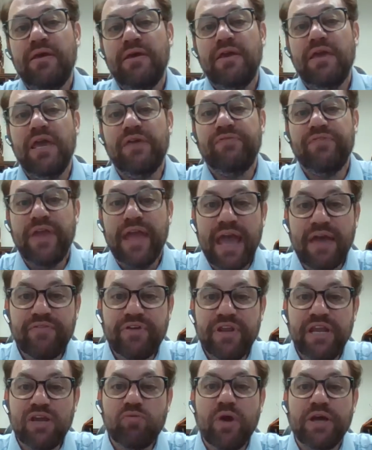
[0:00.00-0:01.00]
If you have
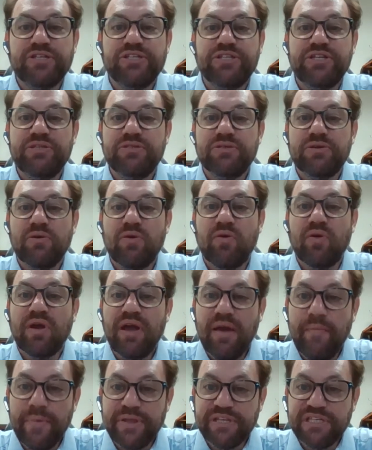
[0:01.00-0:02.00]
any questions or
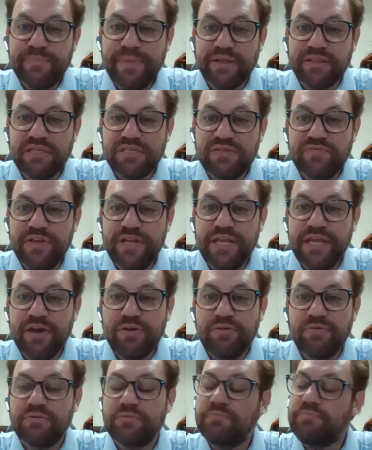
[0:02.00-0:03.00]
comments about this
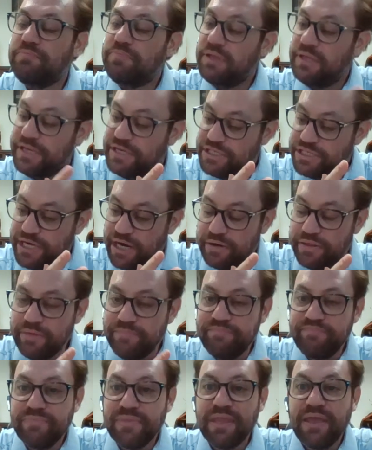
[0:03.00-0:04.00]
video, please share them.